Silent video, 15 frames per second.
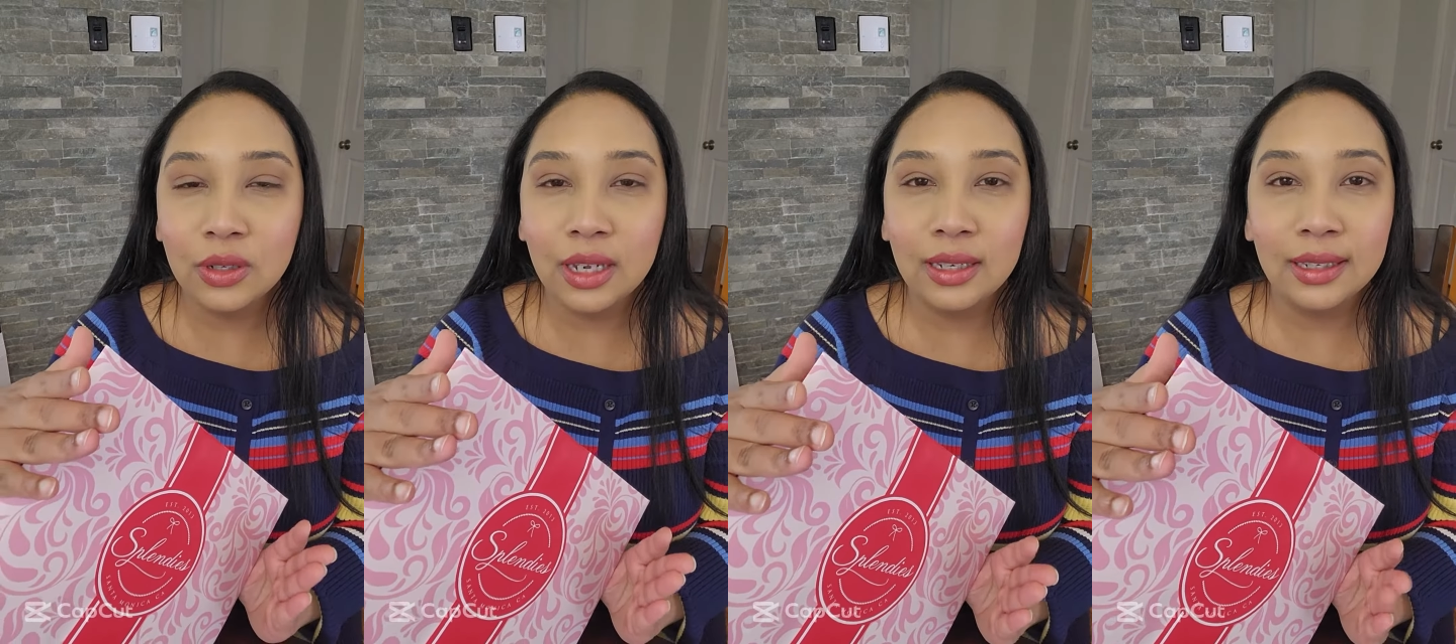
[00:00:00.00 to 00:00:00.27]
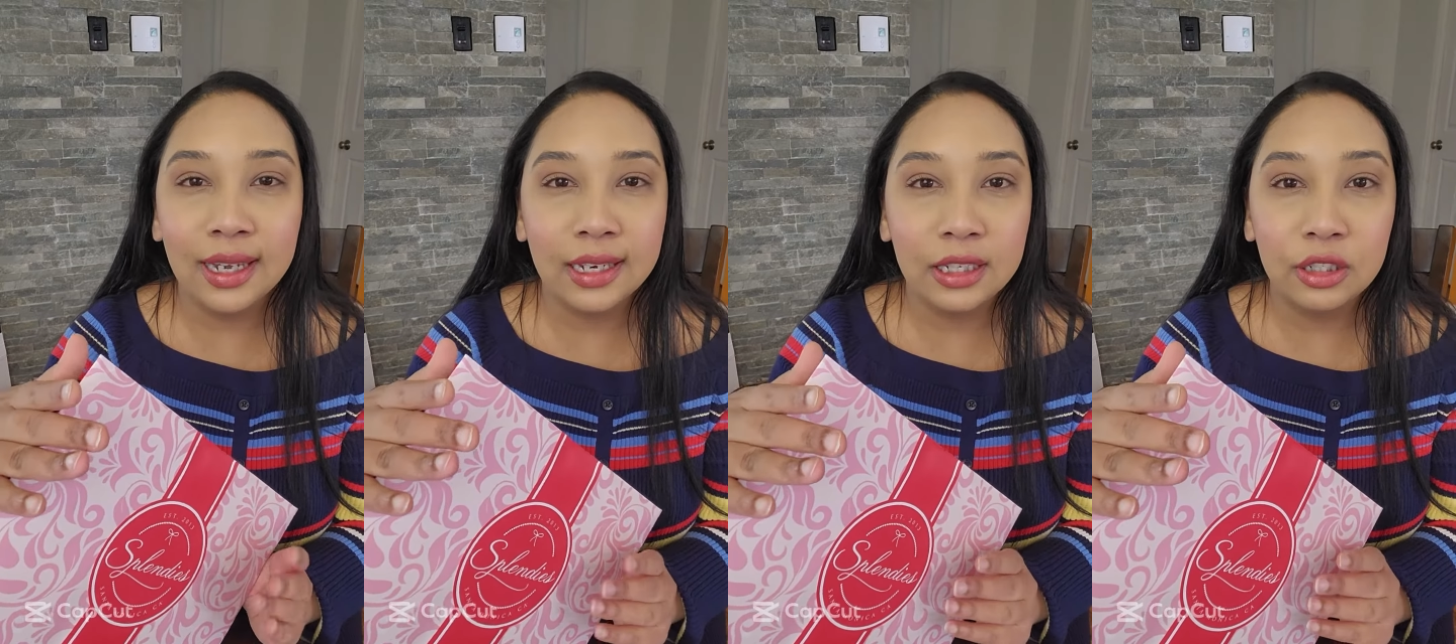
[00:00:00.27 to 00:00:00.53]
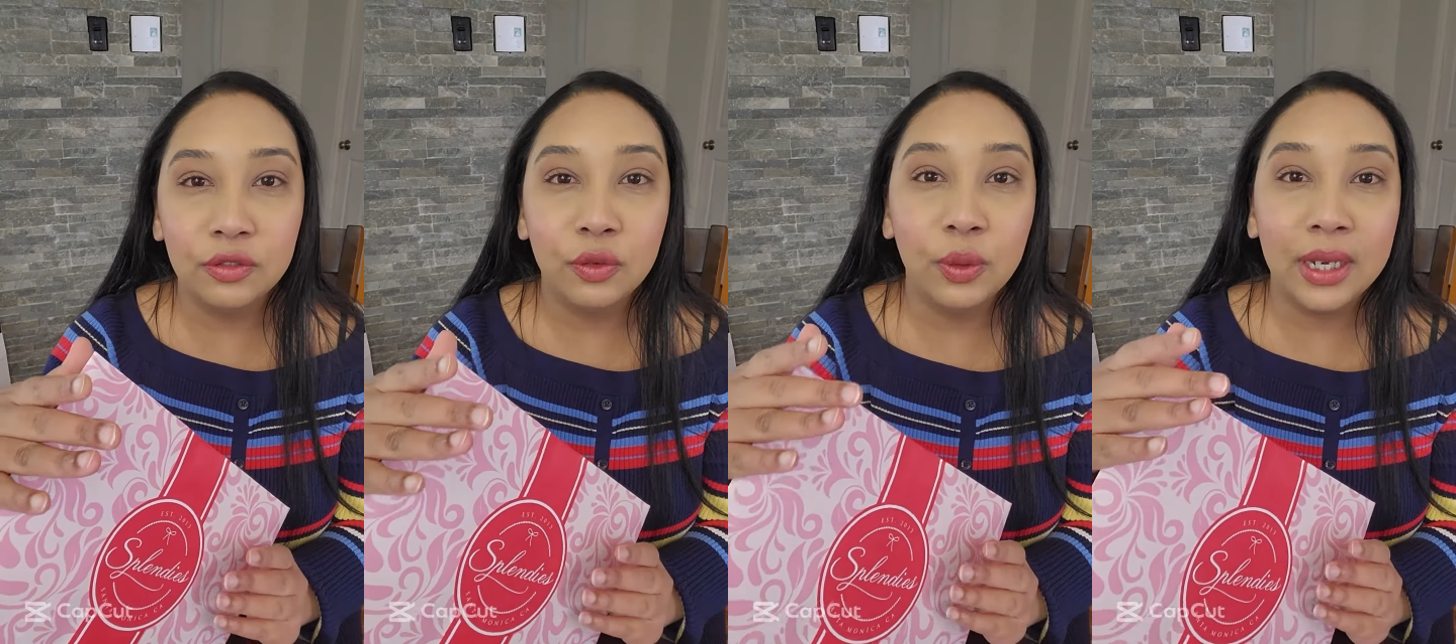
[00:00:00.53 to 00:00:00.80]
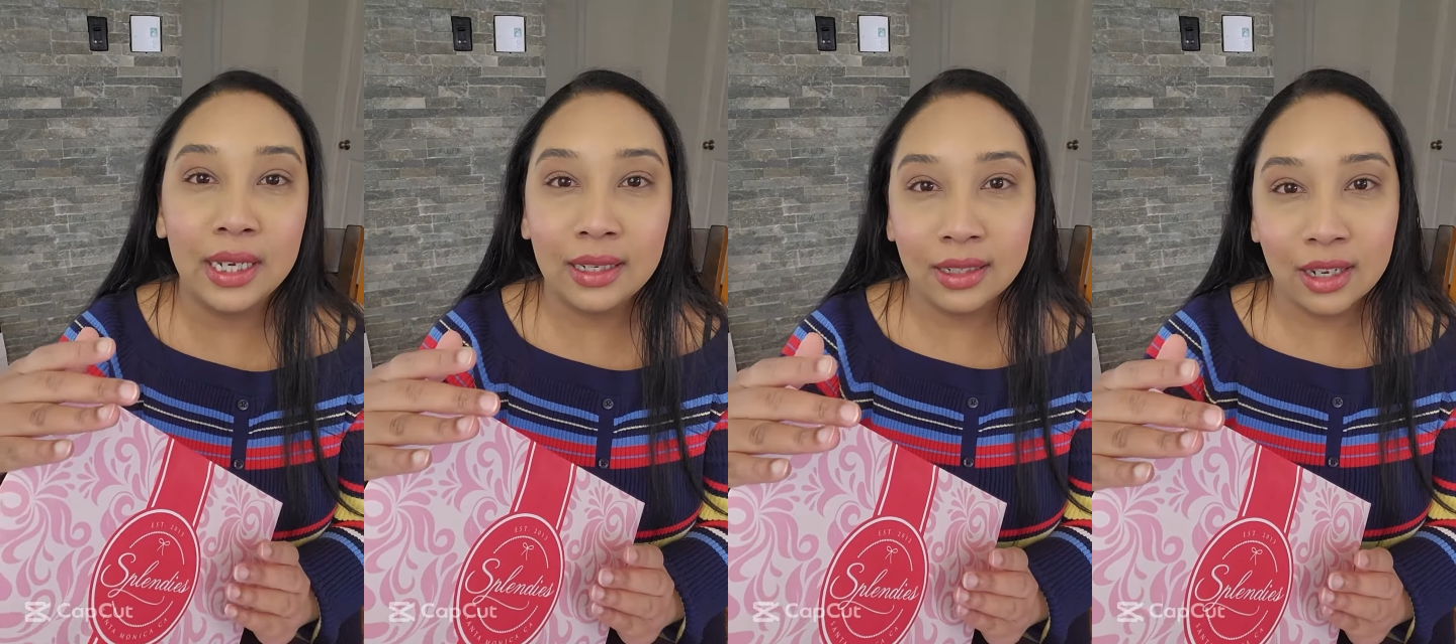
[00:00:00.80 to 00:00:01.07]
you can get it
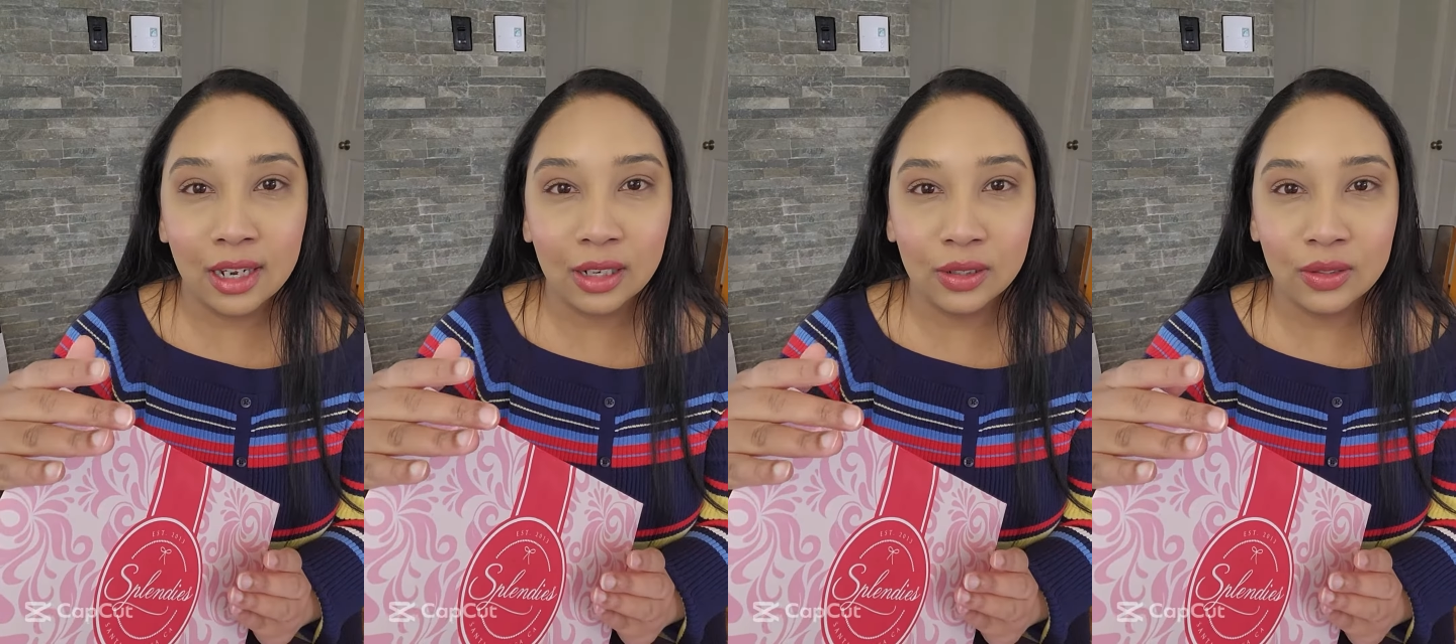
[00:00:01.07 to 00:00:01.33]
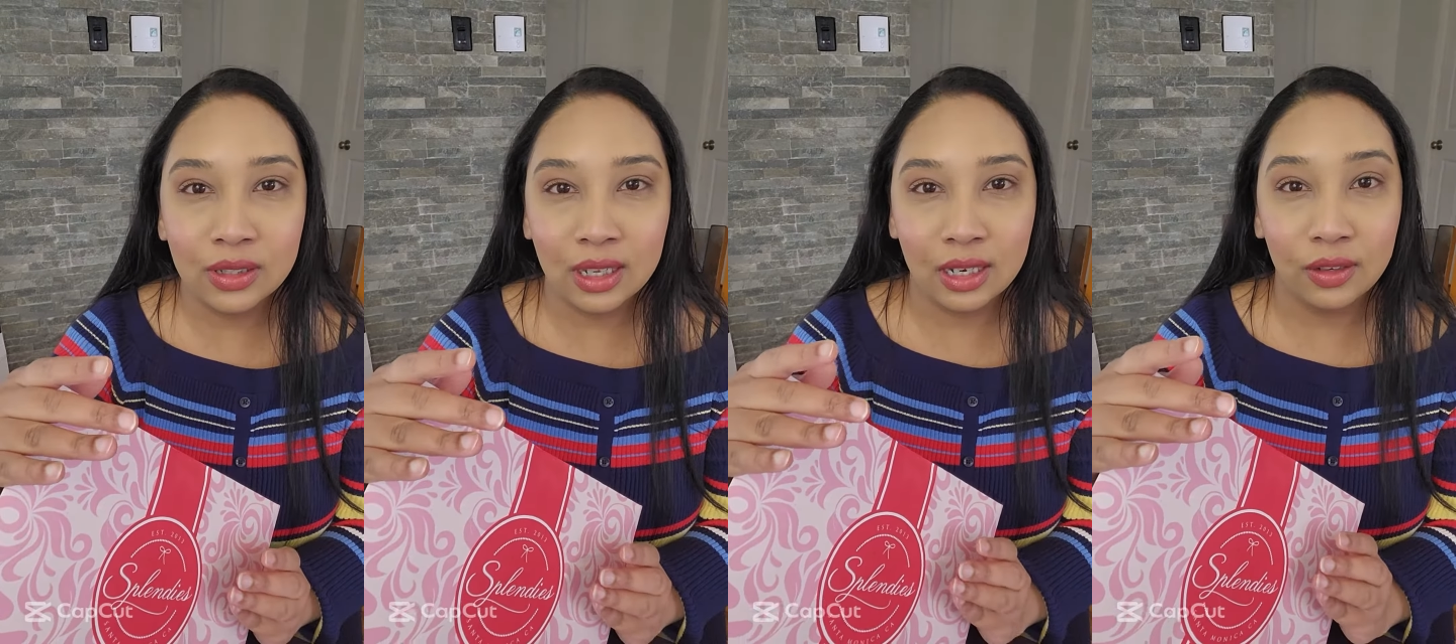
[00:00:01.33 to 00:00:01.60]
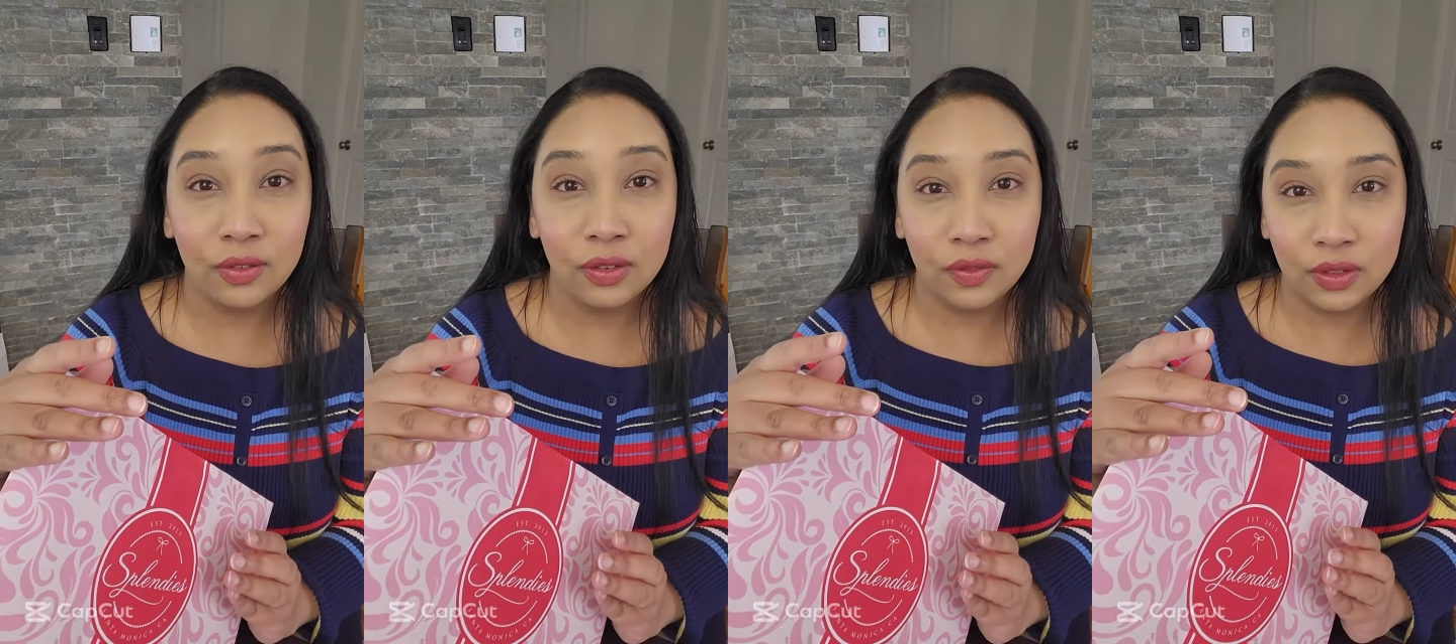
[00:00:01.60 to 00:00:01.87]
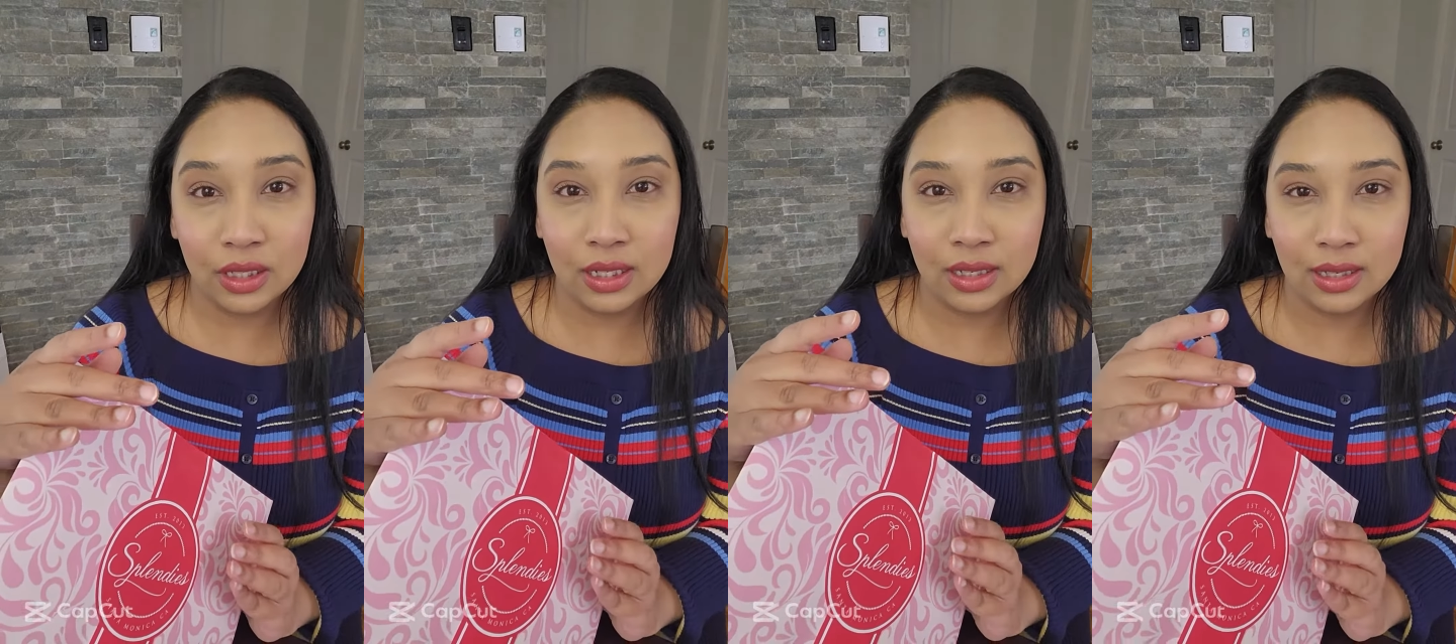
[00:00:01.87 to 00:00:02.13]
for eight dollars and
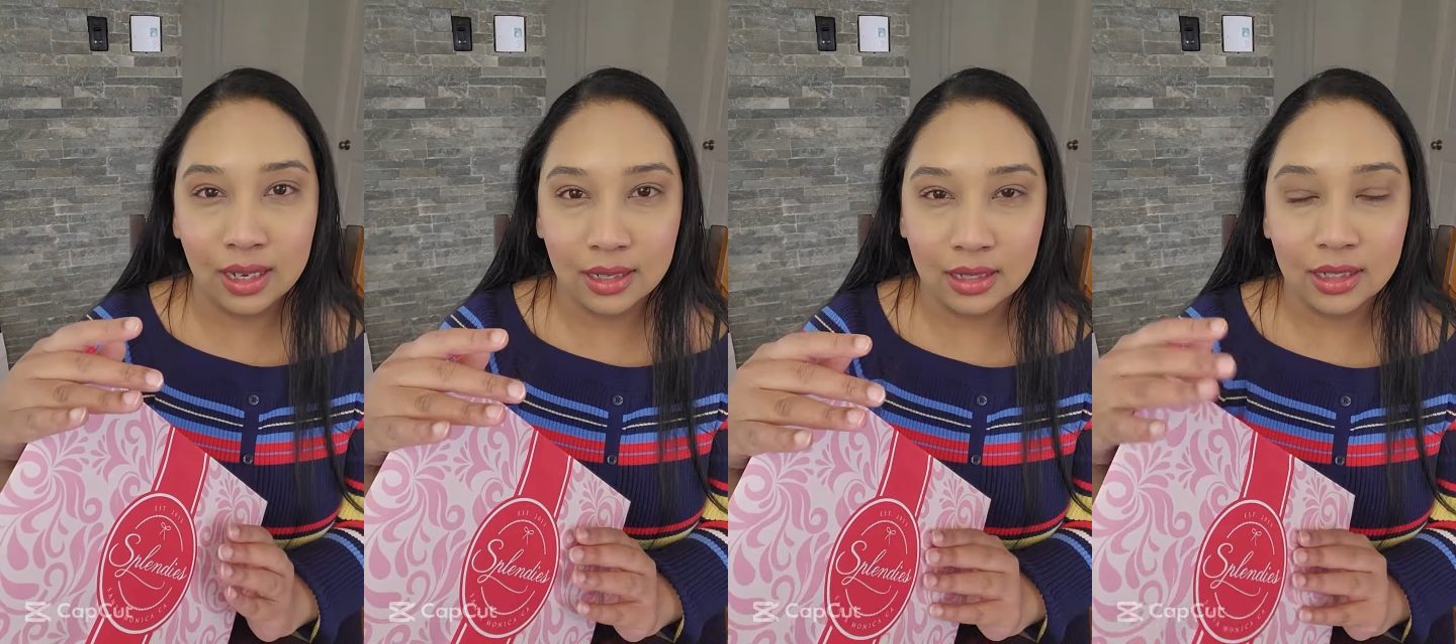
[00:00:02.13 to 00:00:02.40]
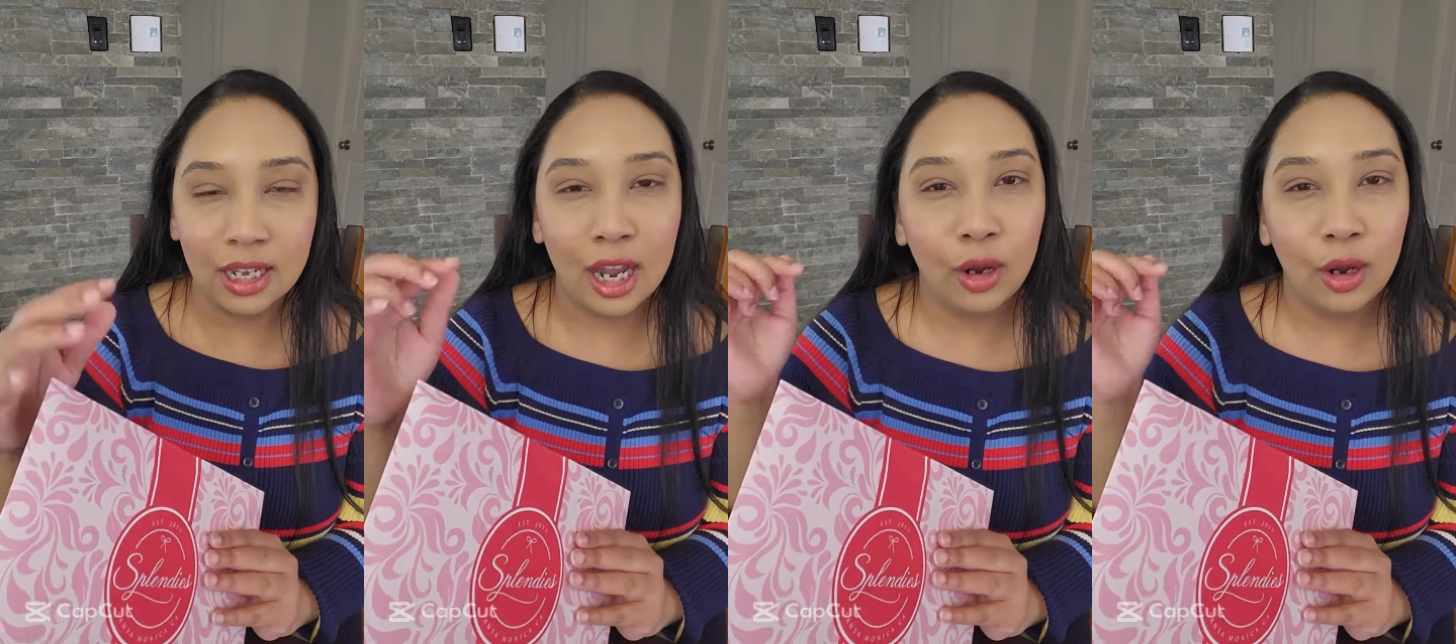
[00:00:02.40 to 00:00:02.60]
fifty cents.